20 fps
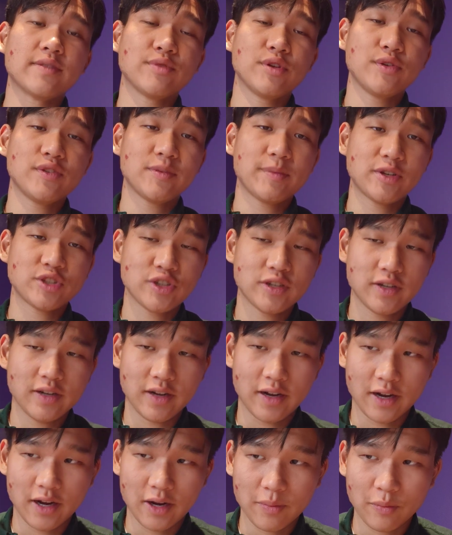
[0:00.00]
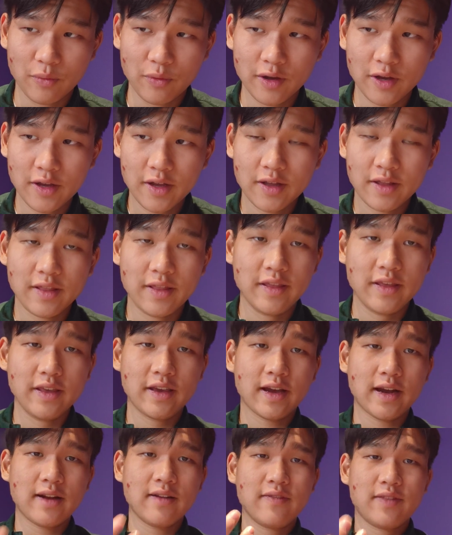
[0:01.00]
previously mentioned,
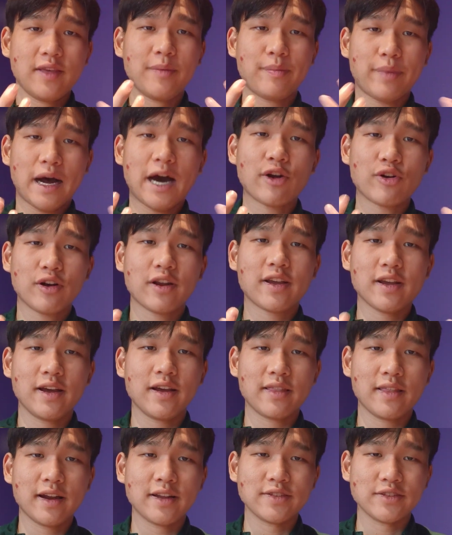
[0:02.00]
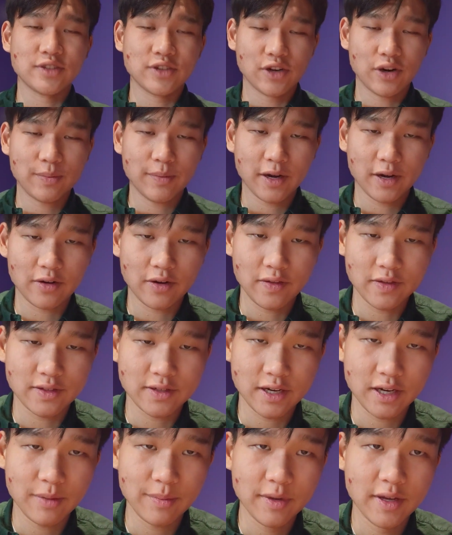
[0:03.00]
the powder keg that is Europe at around this
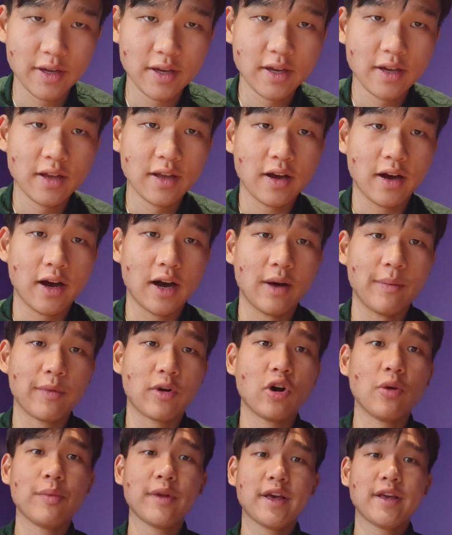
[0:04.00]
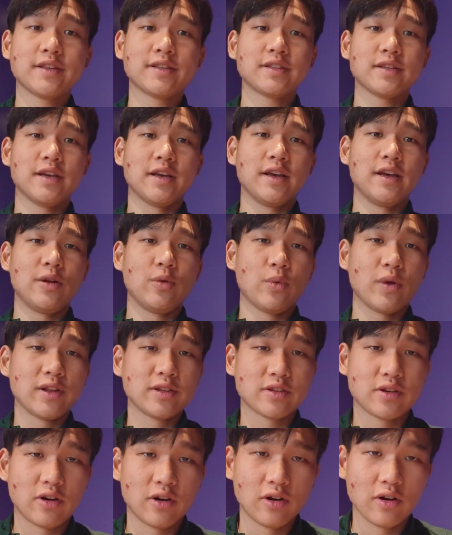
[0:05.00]
time culminates in what
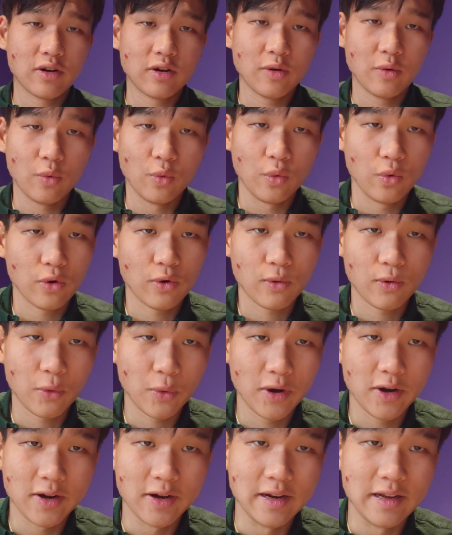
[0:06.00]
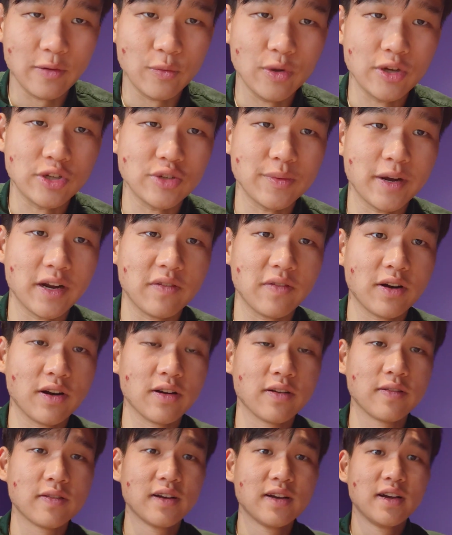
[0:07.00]
is called World War I, which you might have
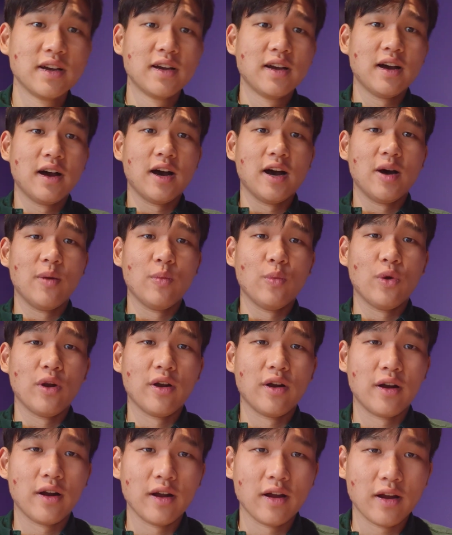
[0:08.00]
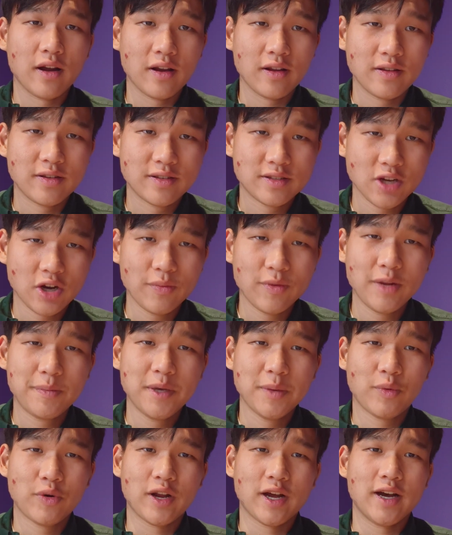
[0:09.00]
heard of, where so many
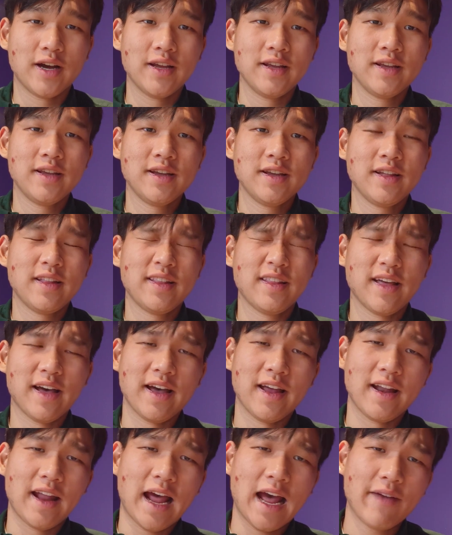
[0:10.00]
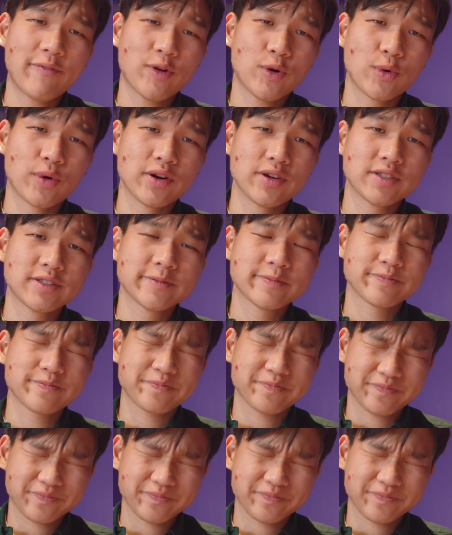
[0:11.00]
people die that afterwards